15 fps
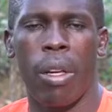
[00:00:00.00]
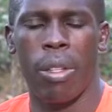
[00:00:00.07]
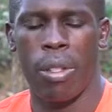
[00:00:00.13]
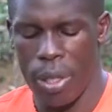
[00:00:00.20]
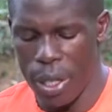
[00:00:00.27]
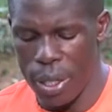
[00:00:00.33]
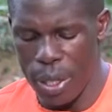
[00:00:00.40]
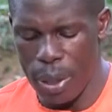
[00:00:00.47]

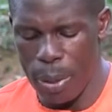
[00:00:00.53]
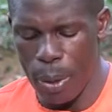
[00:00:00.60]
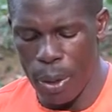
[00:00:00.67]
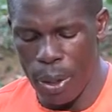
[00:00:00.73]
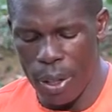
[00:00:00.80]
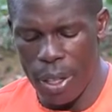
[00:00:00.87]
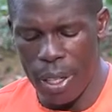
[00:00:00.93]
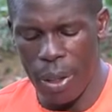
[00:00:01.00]

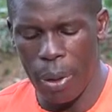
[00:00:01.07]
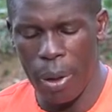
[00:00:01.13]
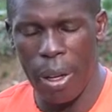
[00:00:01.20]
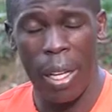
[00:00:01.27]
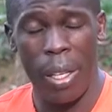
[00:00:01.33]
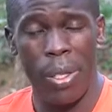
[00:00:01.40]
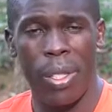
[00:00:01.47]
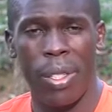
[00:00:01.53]
testimony in our
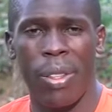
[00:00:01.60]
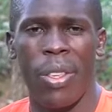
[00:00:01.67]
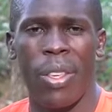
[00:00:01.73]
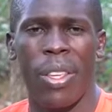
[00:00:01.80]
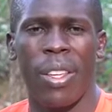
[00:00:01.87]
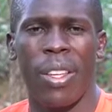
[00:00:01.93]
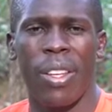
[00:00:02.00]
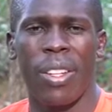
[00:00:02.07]
lives.
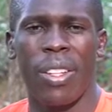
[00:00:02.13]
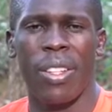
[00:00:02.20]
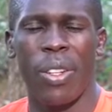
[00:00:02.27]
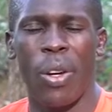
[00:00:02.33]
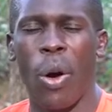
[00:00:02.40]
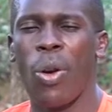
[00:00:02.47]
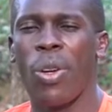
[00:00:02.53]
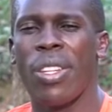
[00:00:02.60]

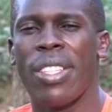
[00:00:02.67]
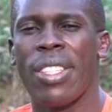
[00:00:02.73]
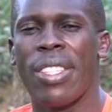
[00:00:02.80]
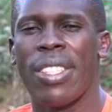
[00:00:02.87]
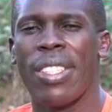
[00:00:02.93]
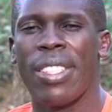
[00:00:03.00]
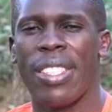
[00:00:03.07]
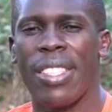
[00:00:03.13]
God
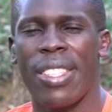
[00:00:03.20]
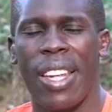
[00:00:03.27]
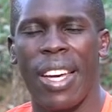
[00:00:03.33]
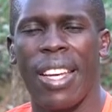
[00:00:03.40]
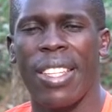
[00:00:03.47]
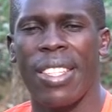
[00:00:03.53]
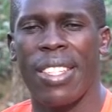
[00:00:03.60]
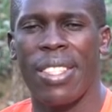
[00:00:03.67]

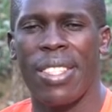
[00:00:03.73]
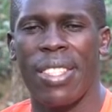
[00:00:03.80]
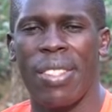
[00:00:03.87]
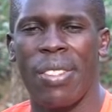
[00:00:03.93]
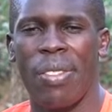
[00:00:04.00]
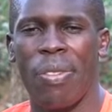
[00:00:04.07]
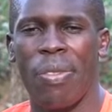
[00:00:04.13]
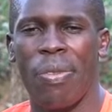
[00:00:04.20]
desires
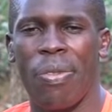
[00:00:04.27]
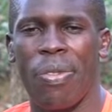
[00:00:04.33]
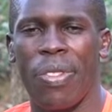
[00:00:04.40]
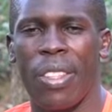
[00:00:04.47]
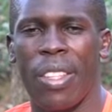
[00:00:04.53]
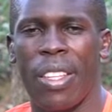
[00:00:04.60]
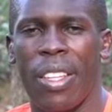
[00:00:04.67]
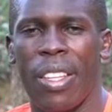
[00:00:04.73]

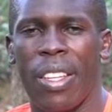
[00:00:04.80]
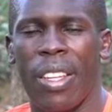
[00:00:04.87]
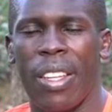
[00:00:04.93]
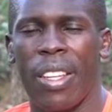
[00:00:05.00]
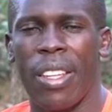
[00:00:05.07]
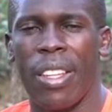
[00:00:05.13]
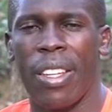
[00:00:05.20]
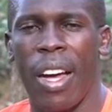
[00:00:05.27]

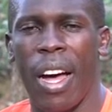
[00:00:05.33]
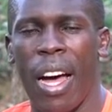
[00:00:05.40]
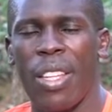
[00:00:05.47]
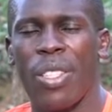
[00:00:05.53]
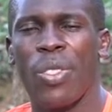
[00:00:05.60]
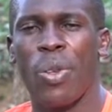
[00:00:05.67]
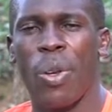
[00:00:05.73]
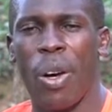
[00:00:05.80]

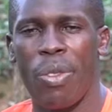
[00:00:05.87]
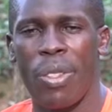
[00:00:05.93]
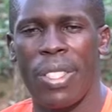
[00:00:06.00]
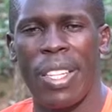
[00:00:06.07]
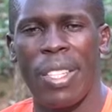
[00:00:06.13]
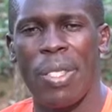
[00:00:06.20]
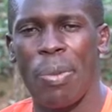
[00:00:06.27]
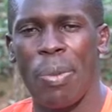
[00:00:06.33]
us to have a
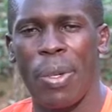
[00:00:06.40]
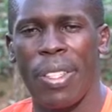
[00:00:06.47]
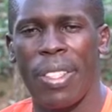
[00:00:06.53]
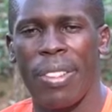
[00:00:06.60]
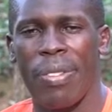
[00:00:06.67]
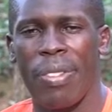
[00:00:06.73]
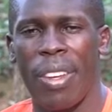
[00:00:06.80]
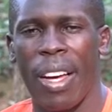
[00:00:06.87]
testimony.
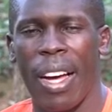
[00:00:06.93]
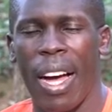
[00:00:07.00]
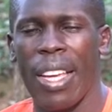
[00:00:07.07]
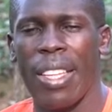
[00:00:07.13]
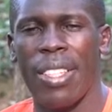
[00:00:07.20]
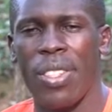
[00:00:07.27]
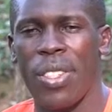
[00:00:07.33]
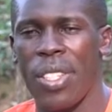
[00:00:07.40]

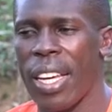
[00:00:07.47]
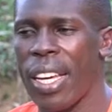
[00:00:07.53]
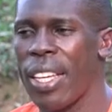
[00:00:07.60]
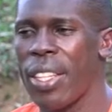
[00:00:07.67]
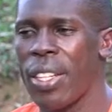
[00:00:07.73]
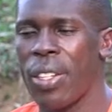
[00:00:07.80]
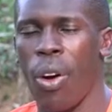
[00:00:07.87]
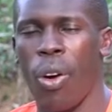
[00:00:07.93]
I desire
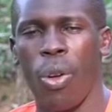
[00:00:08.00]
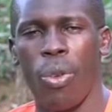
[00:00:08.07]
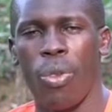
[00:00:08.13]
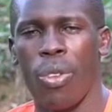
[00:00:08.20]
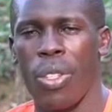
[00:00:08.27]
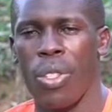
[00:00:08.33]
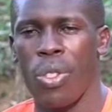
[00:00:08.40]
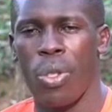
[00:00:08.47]
that all
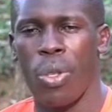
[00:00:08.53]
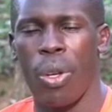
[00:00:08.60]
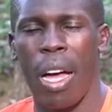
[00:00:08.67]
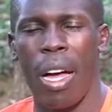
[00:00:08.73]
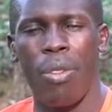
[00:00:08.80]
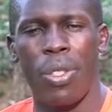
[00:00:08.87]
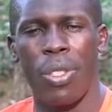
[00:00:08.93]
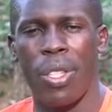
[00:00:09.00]
of us should
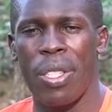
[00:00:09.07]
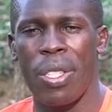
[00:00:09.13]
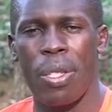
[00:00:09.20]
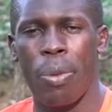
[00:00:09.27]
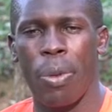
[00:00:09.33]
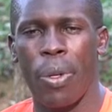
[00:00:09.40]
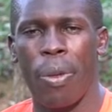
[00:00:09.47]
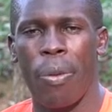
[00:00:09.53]
have a
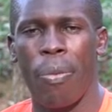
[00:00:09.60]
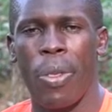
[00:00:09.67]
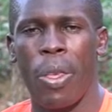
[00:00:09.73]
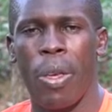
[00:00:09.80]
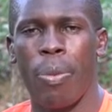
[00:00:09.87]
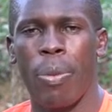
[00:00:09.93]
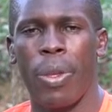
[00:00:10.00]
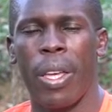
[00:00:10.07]
testimony.
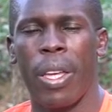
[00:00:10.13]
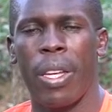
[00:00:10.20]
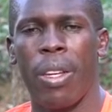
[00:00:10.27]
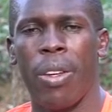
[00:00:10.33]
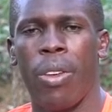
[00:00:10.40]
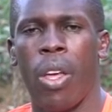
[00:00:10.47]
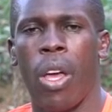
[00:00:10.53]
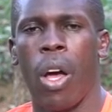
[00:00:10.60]
But
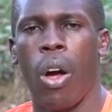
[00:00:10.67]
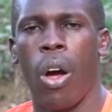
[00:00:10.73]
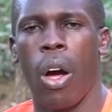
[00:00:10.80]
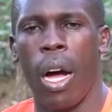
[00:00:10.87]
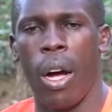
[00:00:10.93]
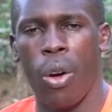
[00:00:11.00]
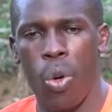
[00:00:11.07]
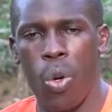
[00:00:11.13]
then
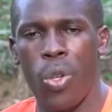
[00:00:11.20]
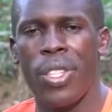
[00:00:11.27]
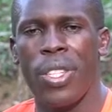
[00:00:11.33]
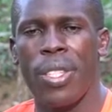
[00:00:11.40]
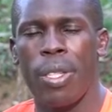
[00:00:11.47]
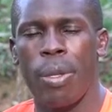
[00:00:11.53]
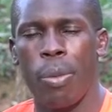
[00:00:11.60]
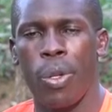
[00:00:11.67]
a good
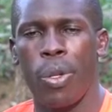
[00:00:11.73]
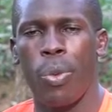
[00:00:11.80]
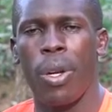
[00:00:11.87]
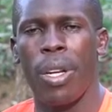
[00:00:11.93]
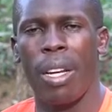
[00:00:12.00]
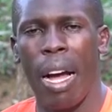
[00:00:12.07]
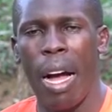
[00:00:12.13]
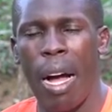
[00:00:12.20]
testimony
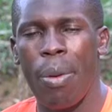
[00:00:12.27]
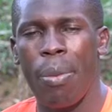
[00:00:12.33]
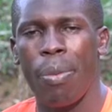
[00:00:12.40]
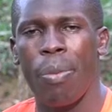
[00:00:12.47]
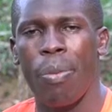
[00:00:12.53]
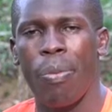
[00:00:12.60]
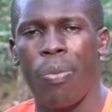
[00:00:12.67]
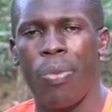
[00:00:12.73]
will
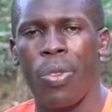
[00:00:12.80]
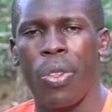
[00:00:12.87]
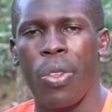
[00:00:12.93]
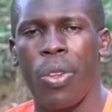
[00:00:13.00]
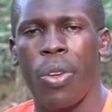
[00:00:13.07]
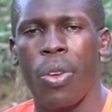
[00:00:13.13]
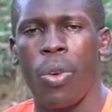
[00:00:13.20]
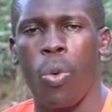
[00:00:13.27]
come
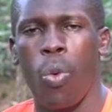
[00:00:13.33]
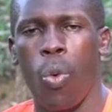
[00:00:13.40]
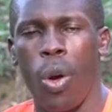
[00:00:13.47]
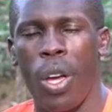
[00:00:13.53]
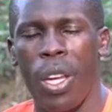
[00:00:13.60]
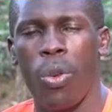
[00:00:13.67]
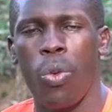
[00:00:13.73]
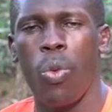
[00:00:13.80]

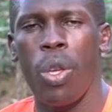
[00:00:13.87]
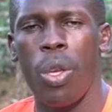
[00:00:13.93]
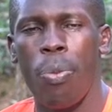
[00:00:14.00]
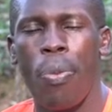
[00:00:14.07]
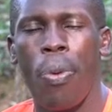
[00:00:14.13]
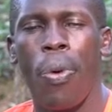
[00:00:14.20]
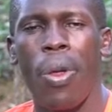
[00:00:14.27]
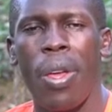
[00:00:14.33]
when we
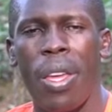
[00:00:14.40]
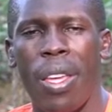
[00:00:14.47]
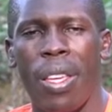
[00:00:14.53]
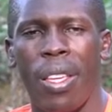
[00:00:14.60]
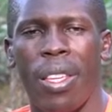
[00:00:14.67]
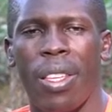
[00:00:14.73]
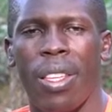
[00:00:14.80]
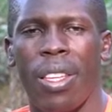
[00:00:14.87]

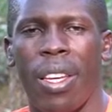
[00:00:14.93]
pray